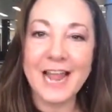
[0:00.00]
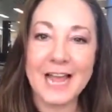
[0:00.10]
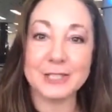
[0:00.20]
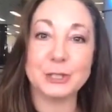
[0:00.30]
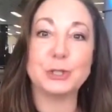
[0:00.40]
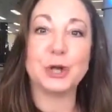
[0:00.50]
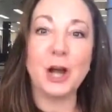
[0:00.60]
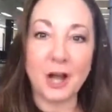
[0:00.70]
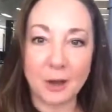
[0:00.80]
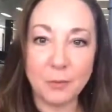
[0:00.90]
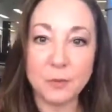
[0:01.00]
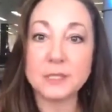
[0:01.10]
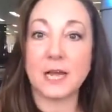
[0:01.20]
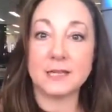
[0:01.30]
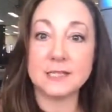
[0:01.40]
as a job
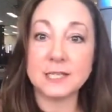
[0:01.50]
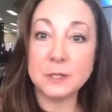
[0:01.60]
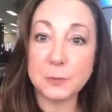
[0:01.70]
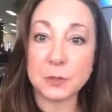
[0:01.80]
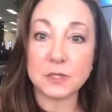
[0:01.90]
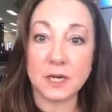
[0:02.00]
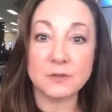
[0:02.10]
was as a salesperson.